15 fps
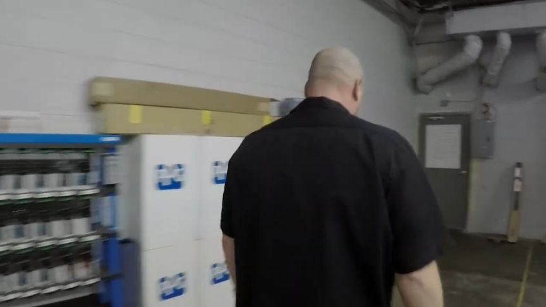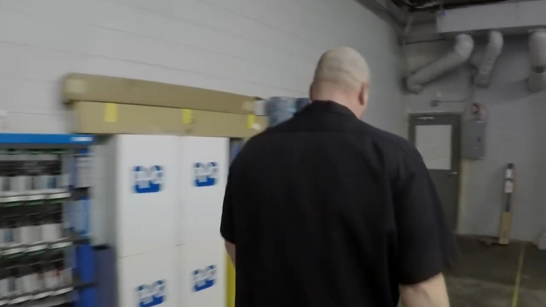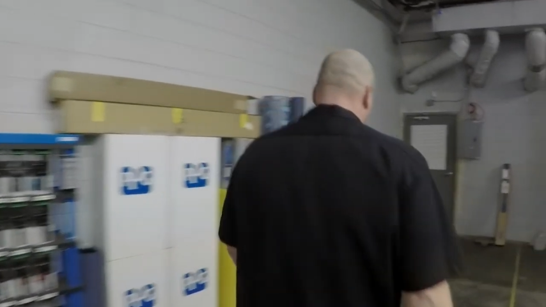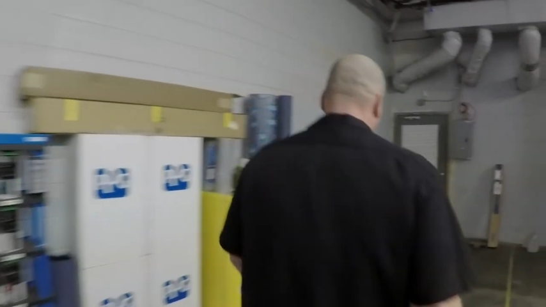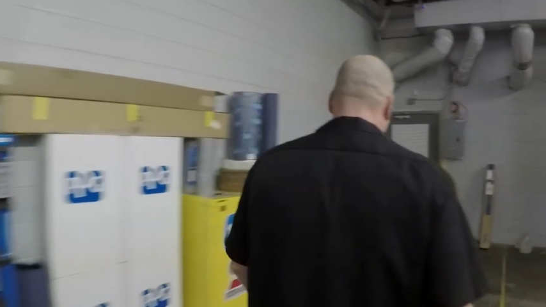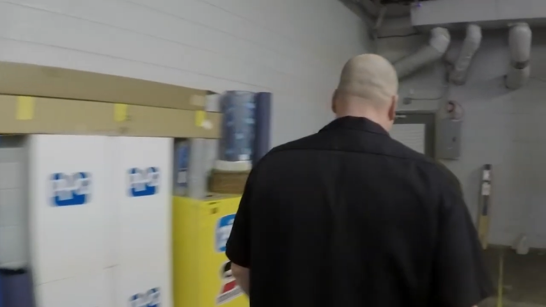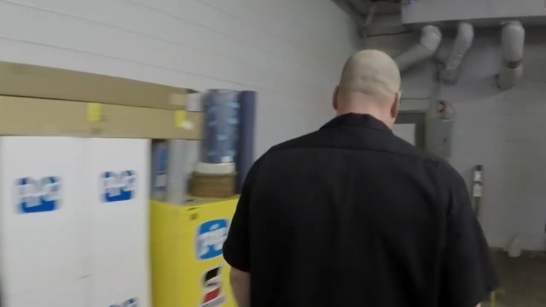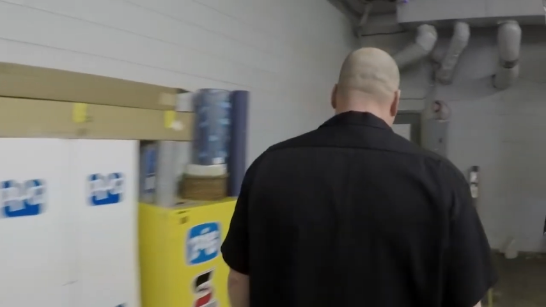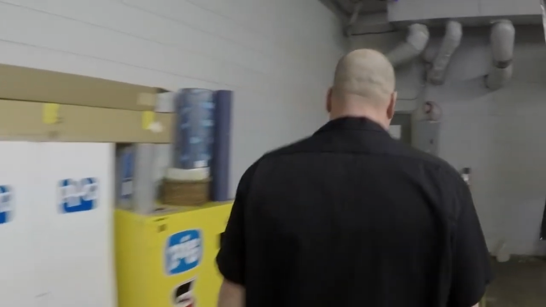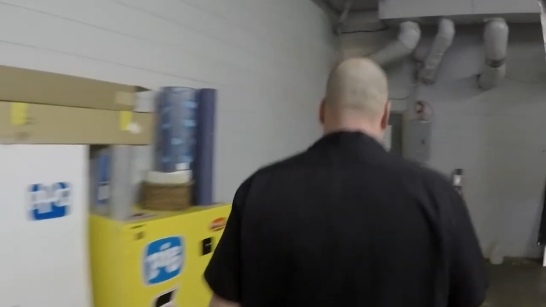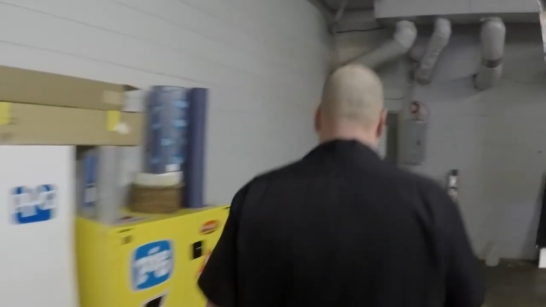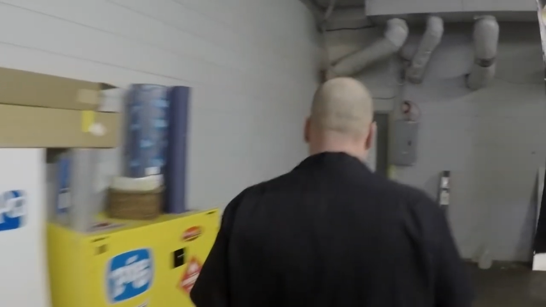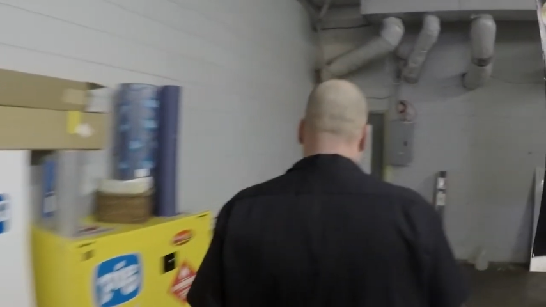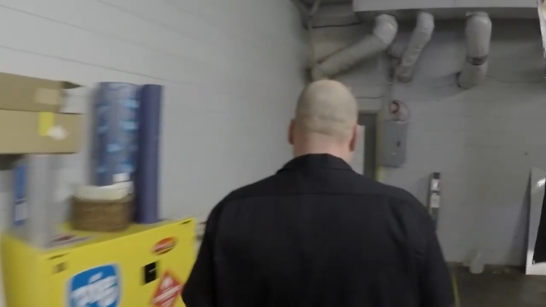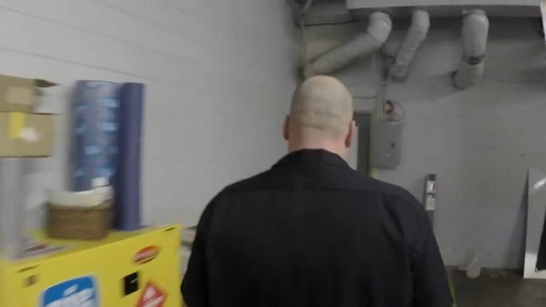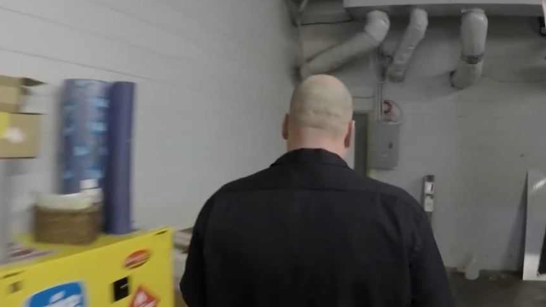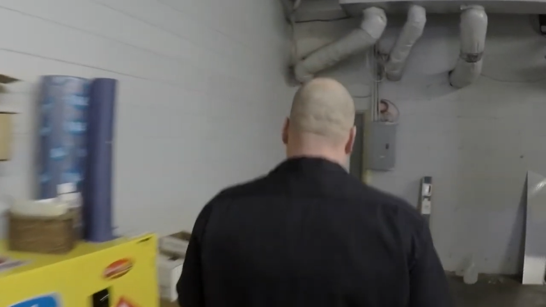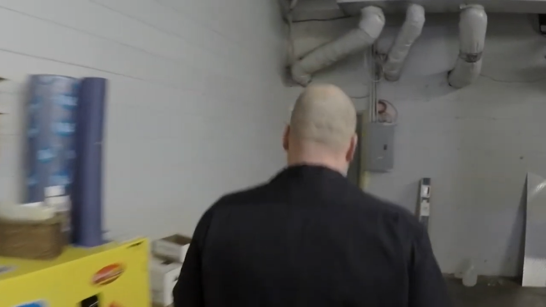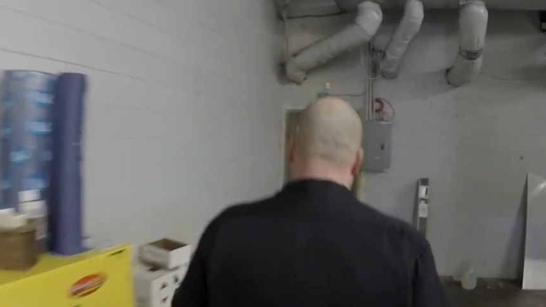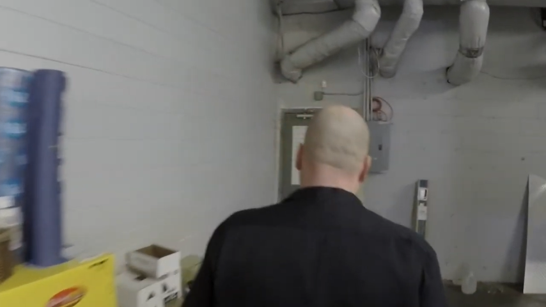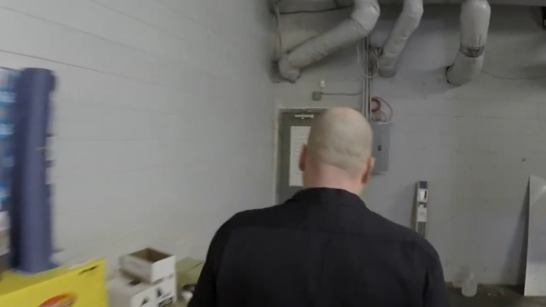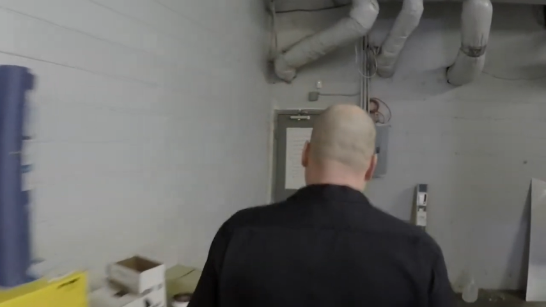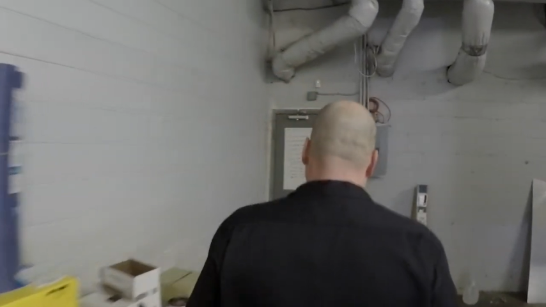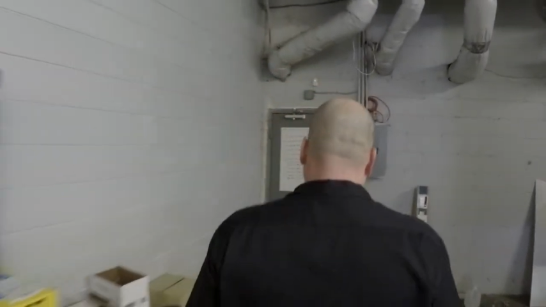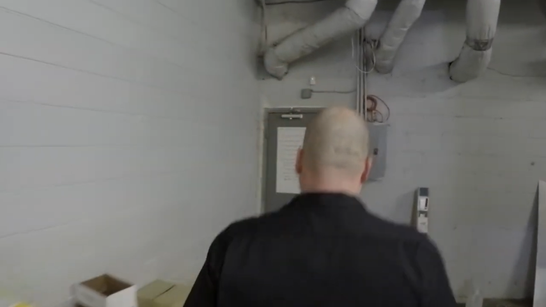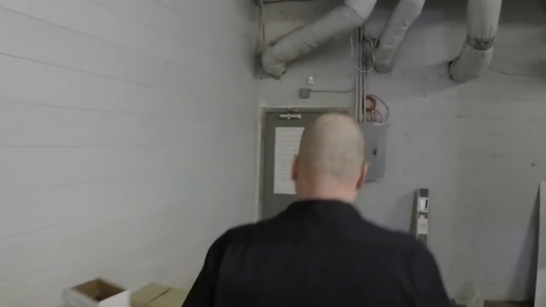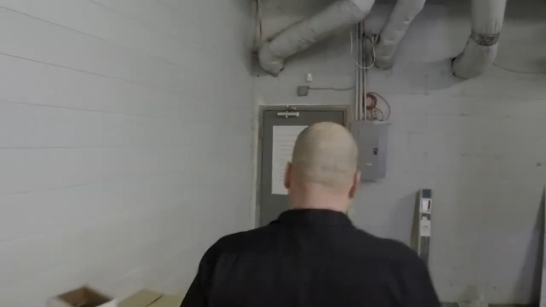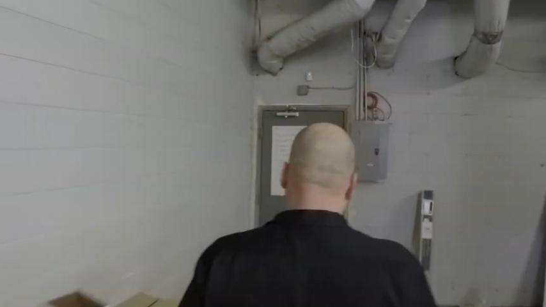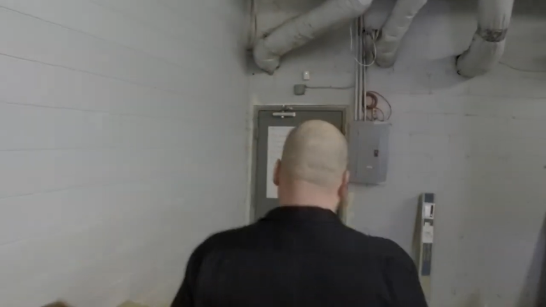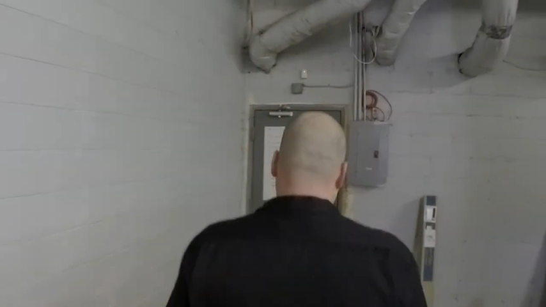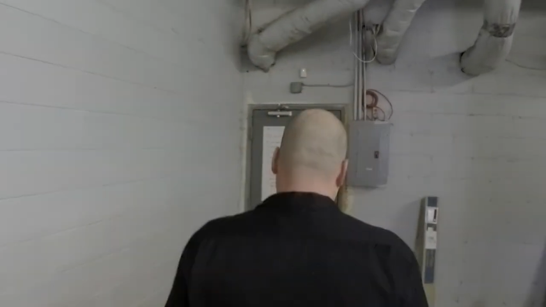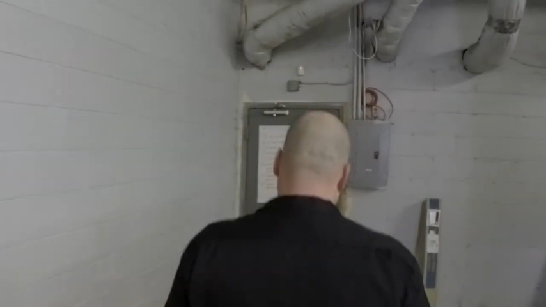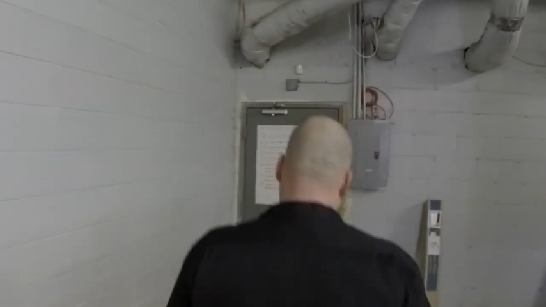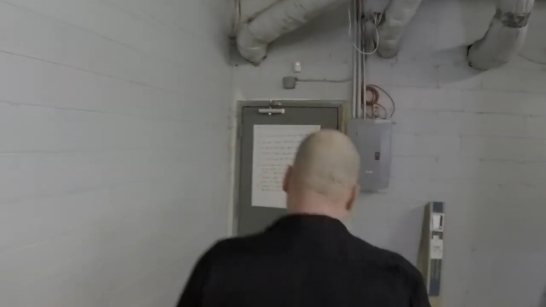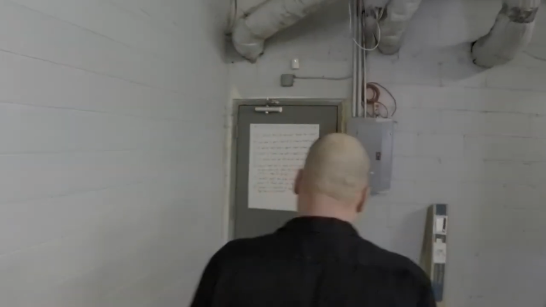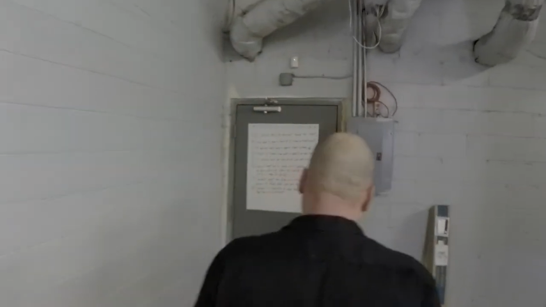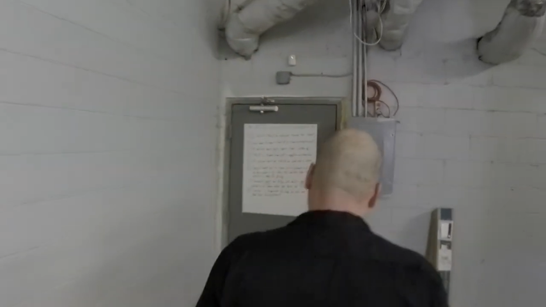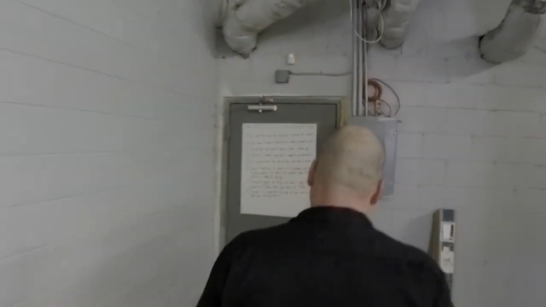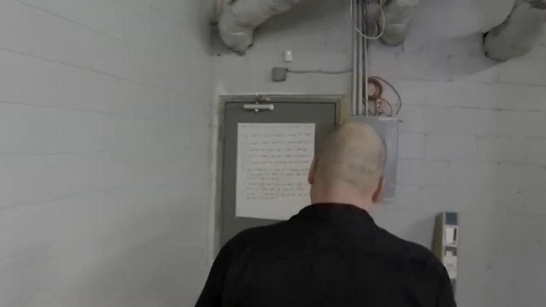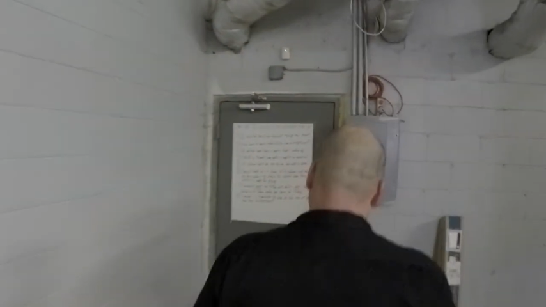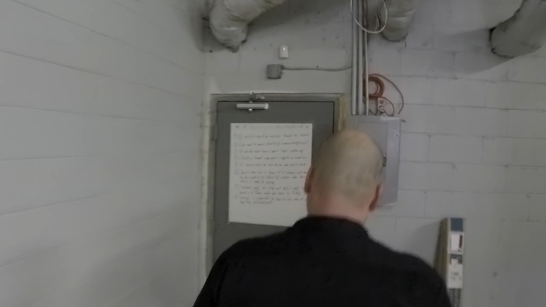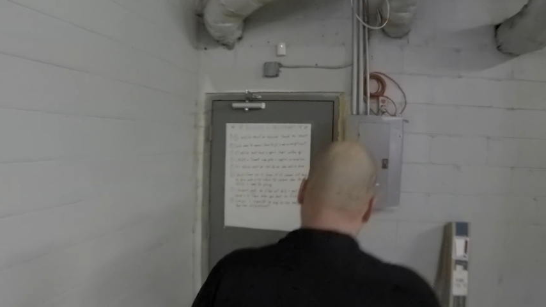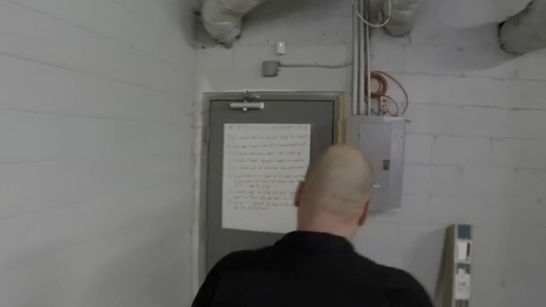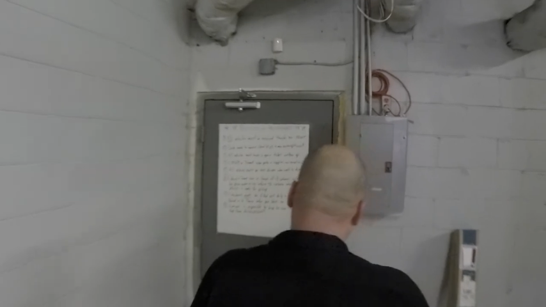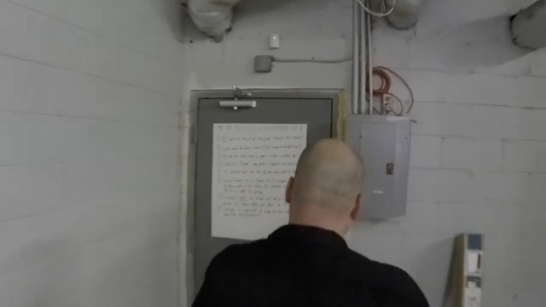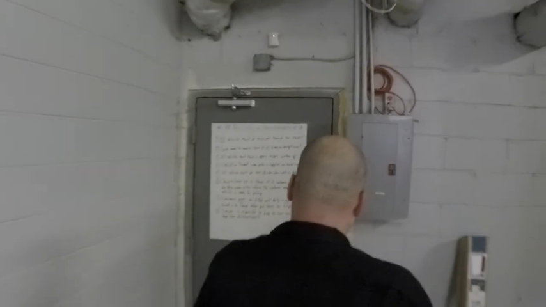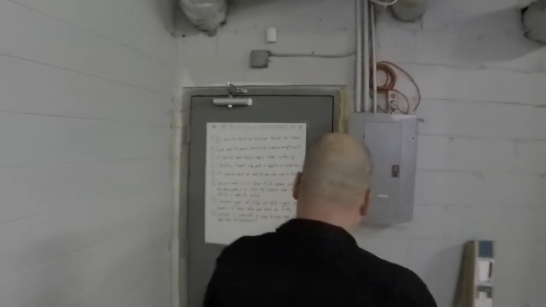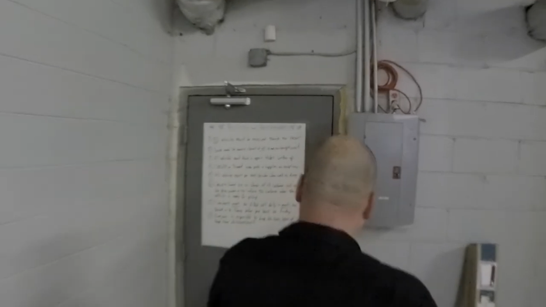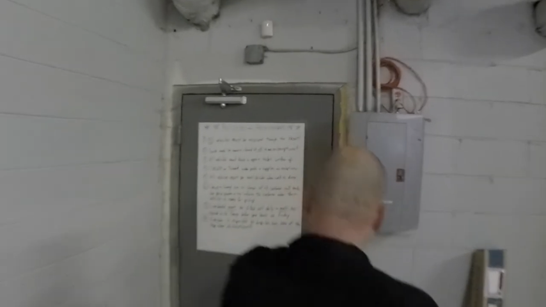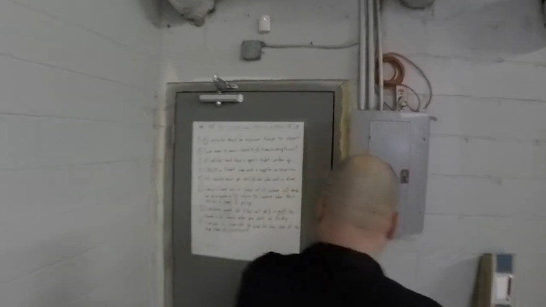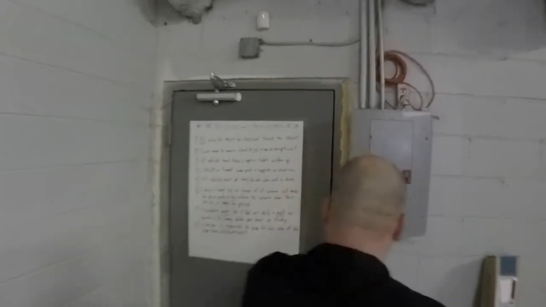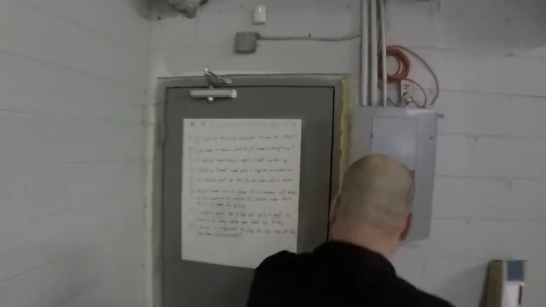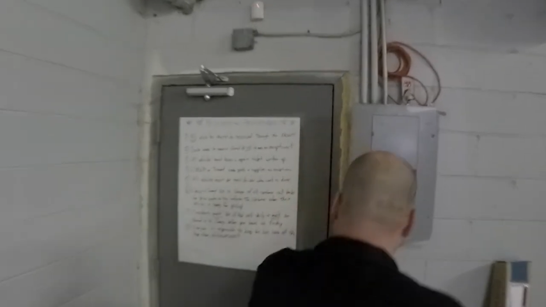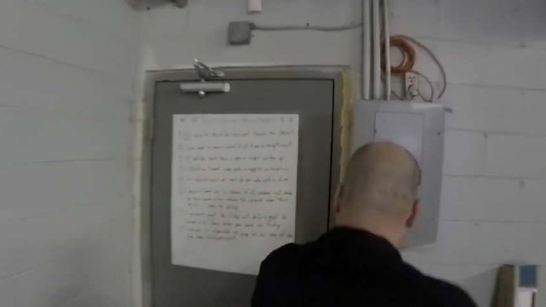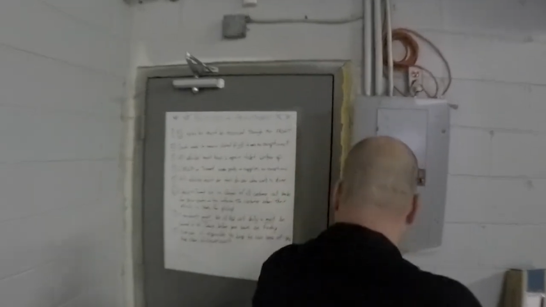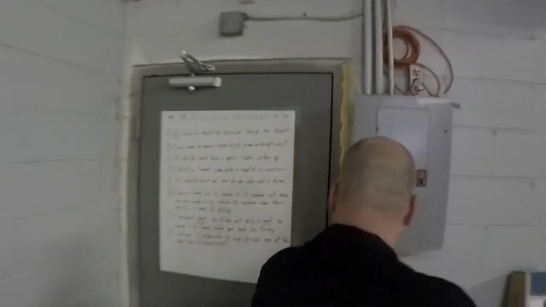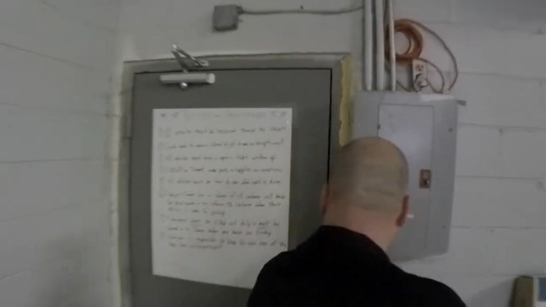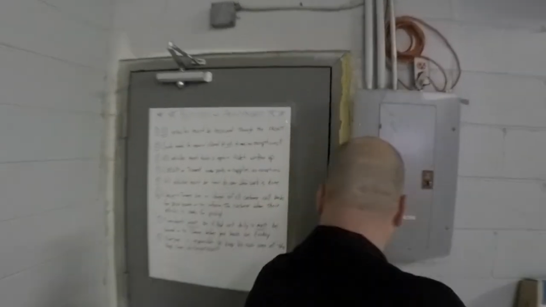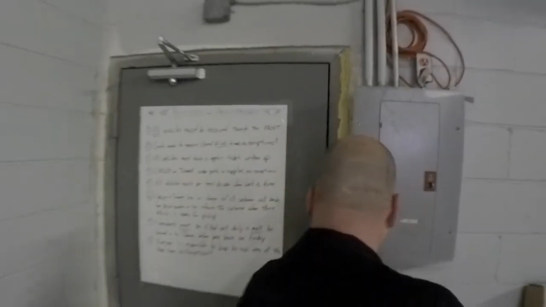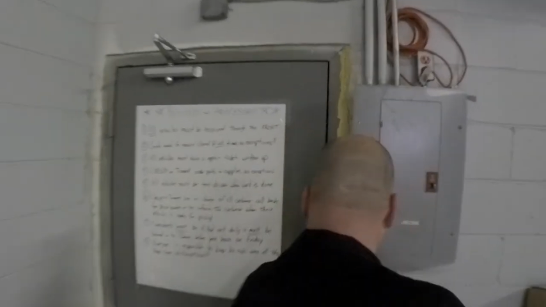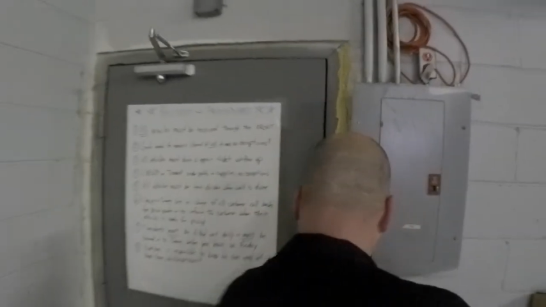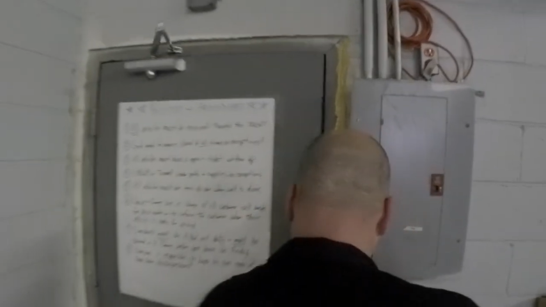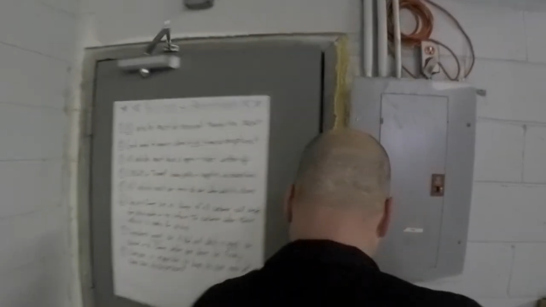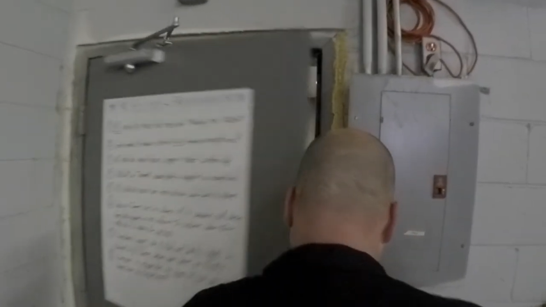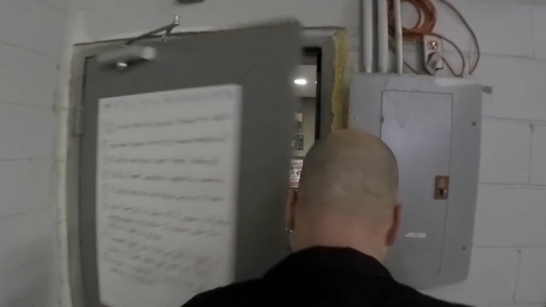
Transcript: [unreadable: no face in view]